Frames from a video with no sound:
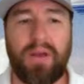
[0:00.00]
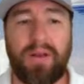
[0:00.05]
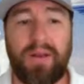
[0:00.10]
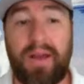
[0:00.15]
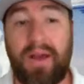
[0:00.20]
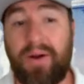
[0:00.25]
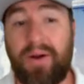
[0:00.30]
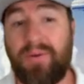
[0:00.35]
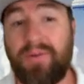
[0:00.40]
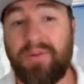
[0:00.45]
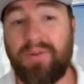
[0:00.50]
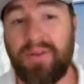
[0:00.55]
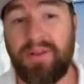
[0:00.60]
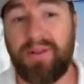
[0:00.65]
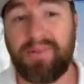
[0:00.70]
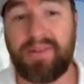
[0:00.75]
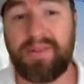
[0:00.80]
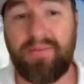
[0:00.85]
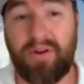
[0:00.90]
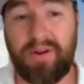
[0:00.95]
Now, let
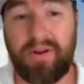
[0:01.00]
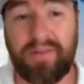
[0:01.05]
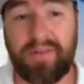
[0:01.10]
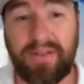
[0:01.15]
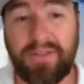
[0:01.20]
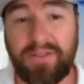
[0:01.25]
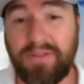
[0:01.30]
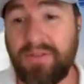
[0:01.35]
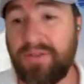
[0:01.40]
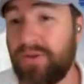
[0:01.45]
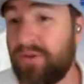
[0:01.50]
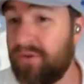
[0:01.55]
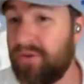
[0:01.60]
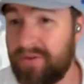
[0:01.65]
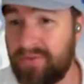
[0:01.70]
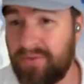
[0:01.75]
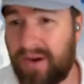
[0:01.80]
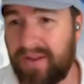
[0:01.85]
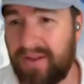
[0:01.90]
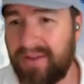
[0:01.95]
us give our attention to
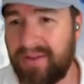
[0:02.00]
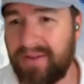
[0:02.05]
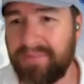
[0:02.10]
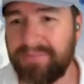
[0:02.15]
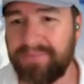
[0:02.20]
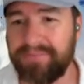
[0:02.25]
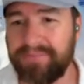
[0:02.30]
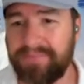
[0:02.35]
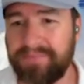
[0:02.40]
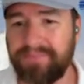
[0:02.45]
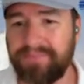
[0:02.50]
Chris Riley.